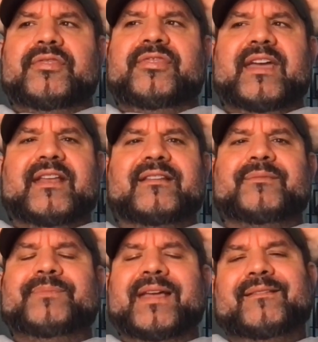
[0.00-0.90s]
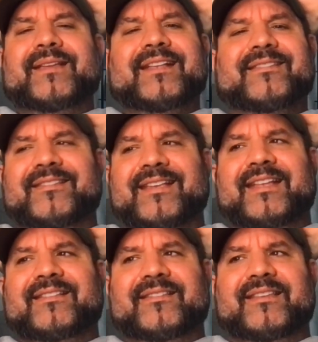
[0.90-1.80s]
then it's
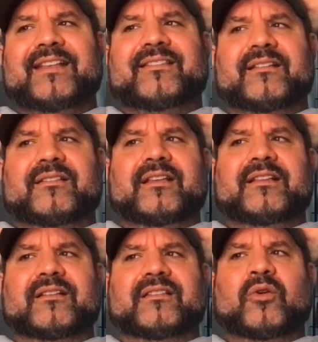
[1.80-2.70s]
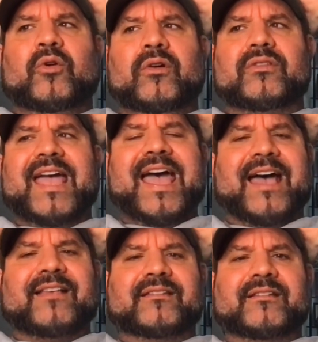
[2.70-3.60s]
a tall
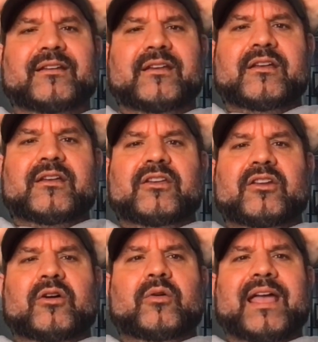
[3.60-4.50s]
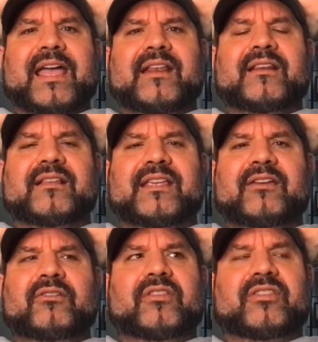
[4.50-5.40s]
task, you know. And
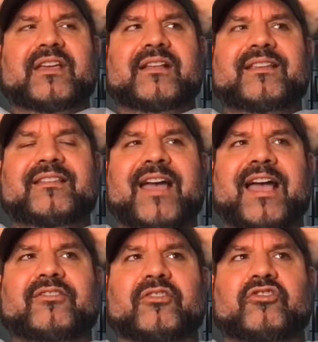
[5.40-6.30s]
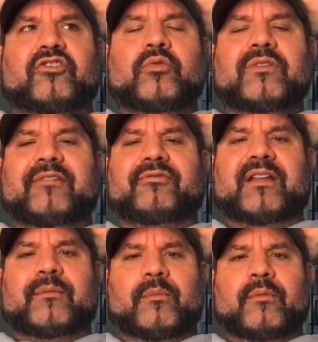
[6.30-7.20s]
here's the thing. These guys are so different,
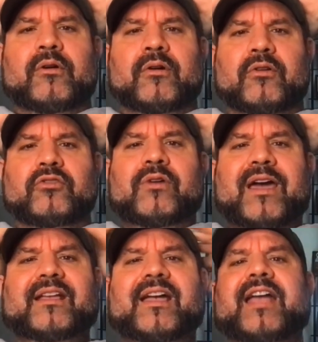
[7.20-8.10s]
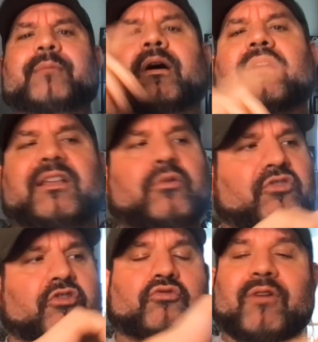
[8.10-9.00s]
him and Morono. You got a guy in Buckley who's a
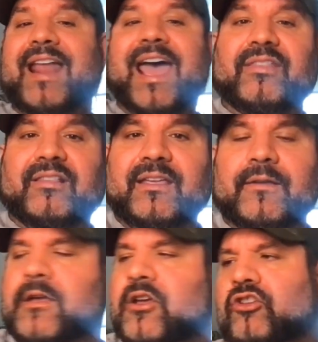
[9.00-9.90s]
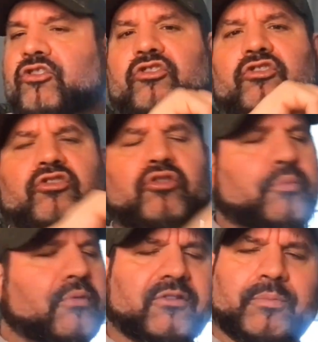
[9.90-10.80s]
great athlete,
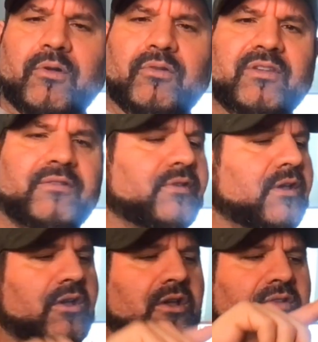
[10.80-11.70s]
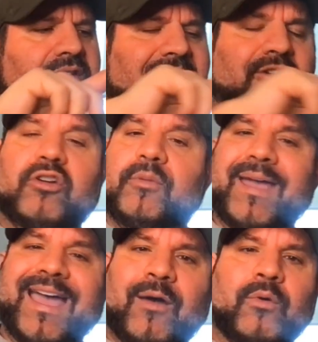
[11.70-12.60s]
super explosive. He's got good
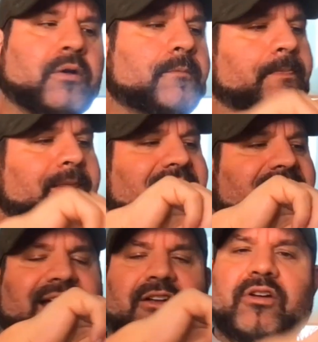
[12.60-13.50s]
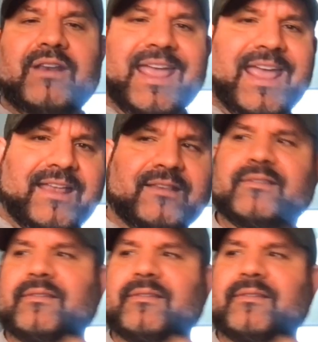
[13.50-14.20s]
power. He's got good hands,